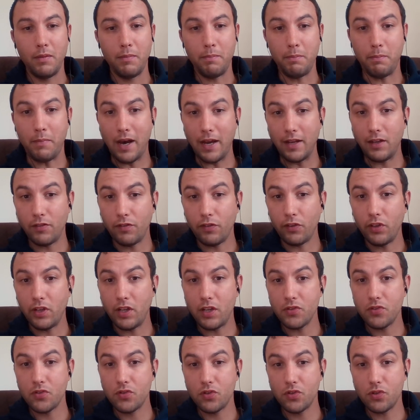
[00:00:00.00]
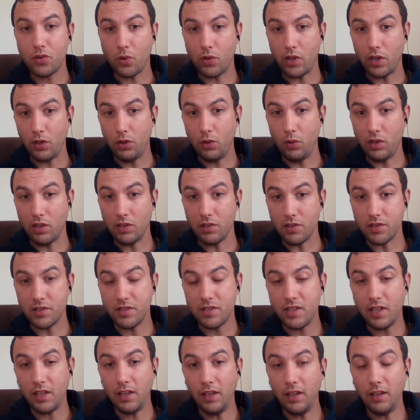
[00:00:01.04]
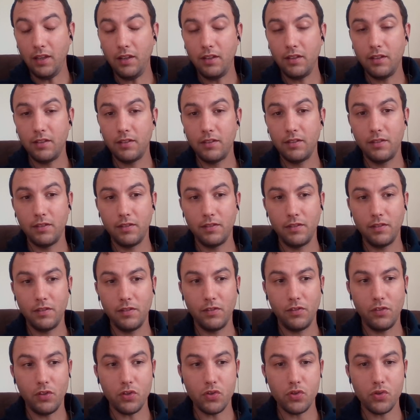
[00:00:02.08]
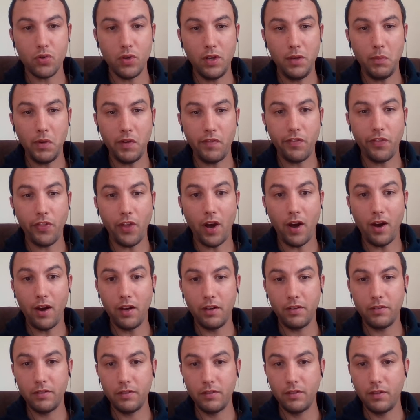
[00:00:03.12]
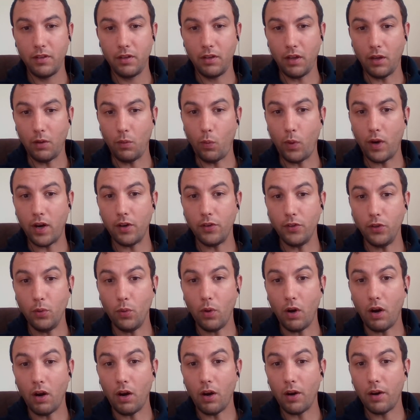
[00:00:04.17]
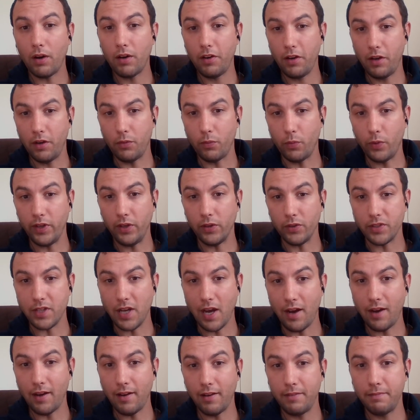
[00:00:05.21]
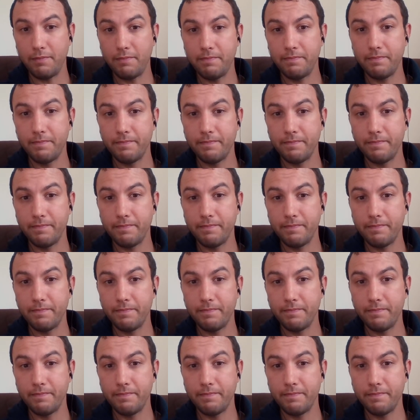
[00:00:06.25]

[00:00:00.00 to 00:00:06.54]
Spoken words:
mindfulness so that you can see the stream of thought and where you are in real time.